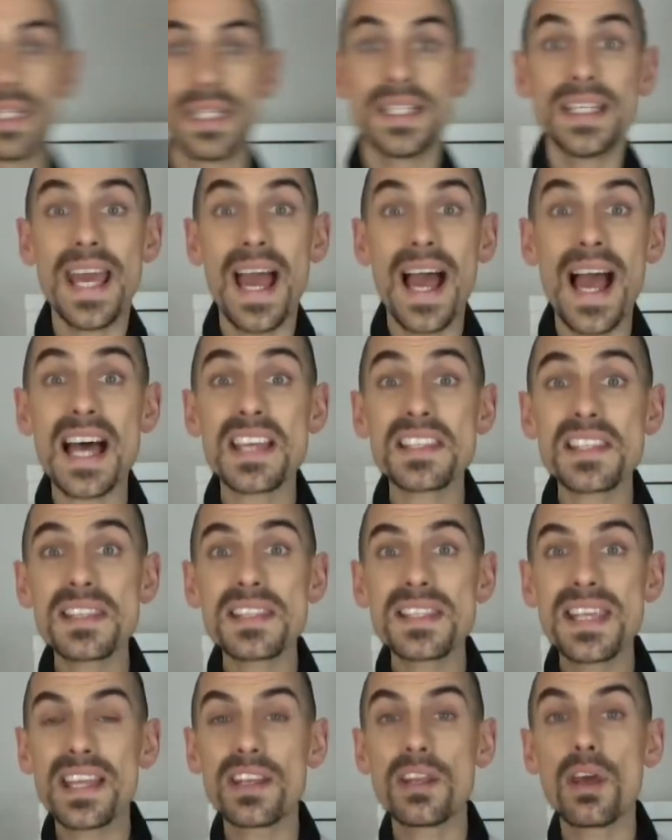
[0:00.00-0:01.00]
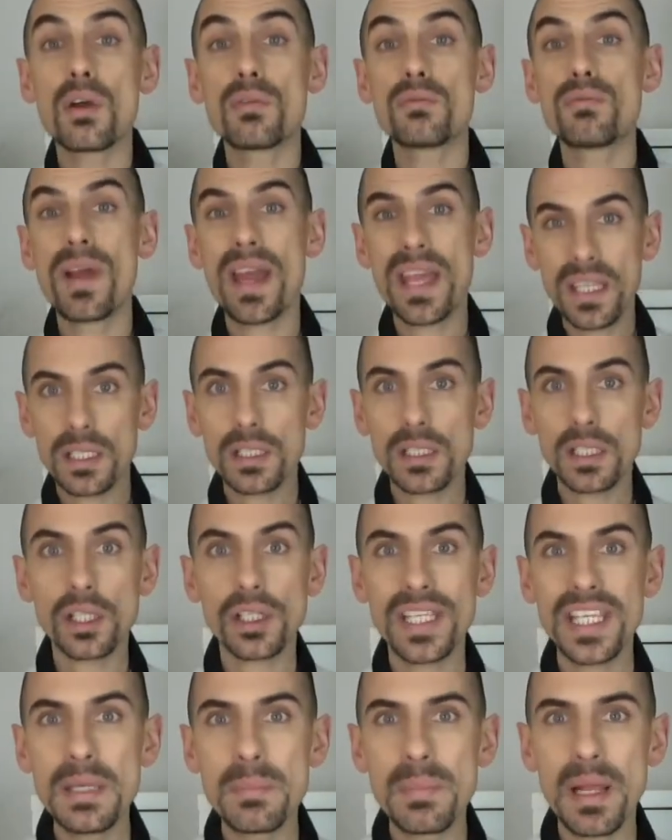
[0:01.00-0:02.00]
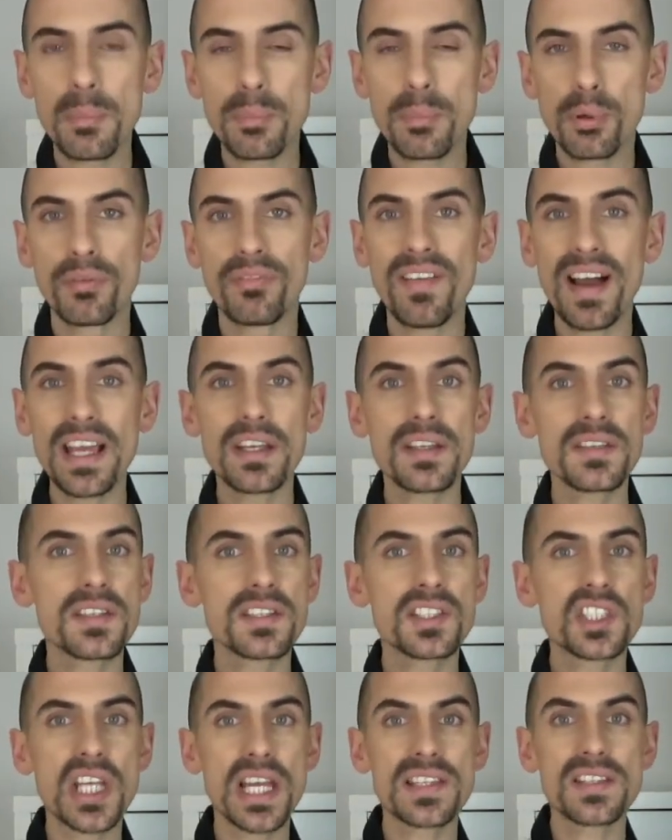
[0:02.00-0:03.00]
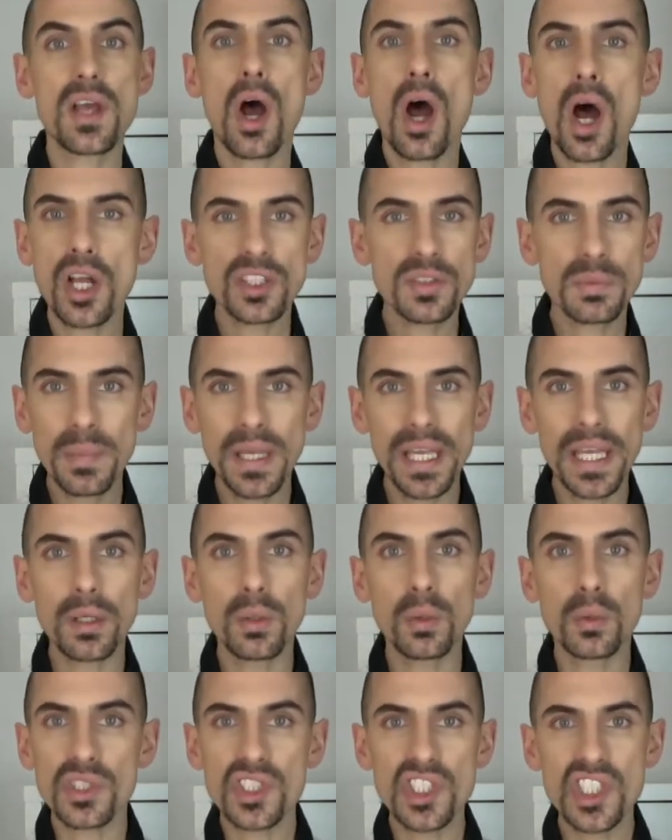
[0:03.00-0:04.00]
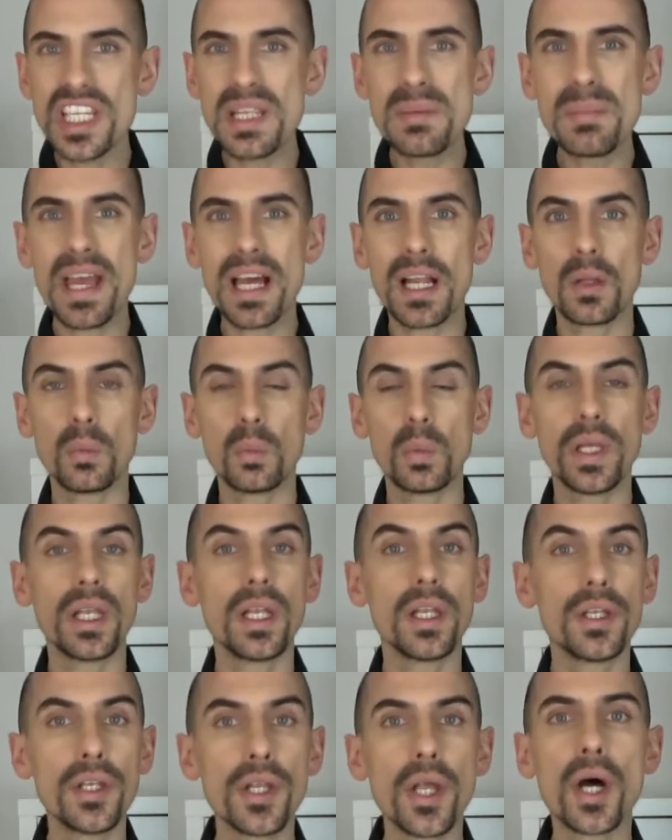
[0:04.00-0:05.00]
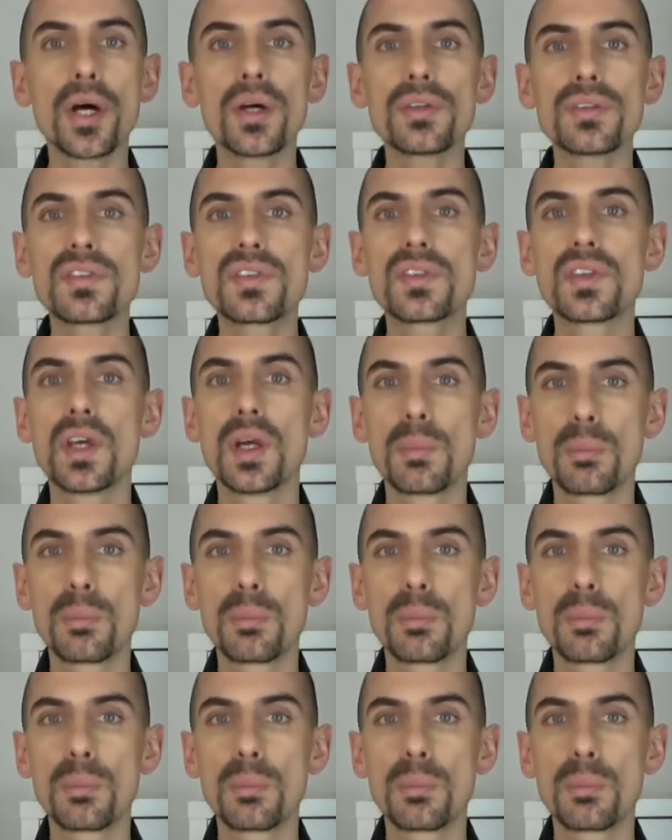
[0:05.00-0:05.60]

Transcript: Now, as I said, a regular email provider such as Hotmail or Gmail will not